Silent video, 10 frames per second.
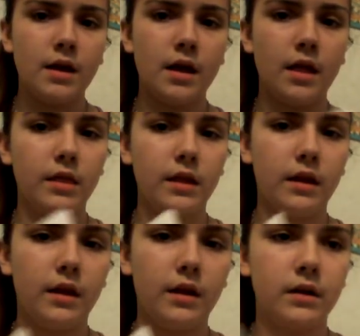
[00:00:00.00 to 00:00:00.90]
and
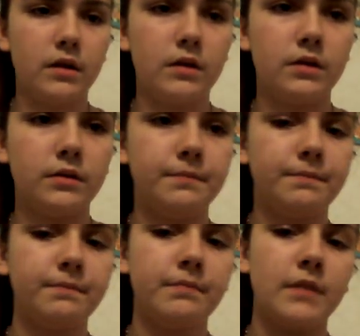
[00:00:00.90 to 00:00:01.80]
then,
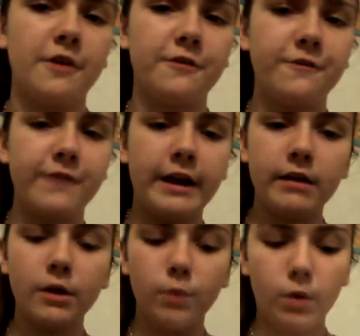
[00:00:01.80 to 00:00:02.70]
a
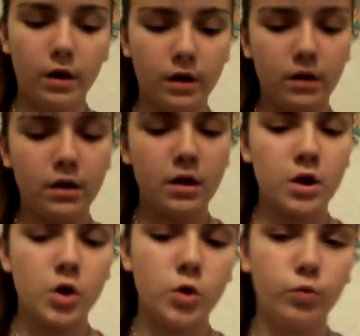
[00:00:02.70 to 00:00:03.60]
fairy one,
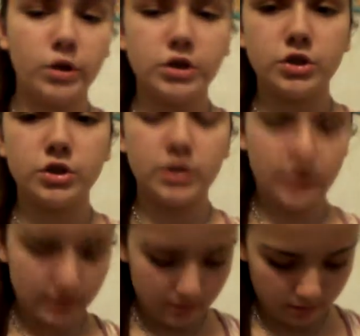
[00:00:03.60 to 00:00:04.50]
which,
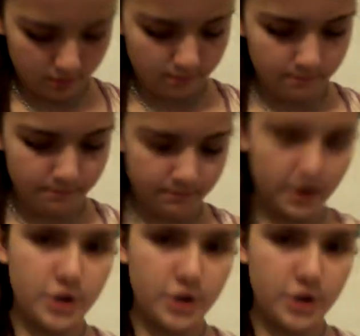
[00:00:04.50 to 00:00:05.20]
I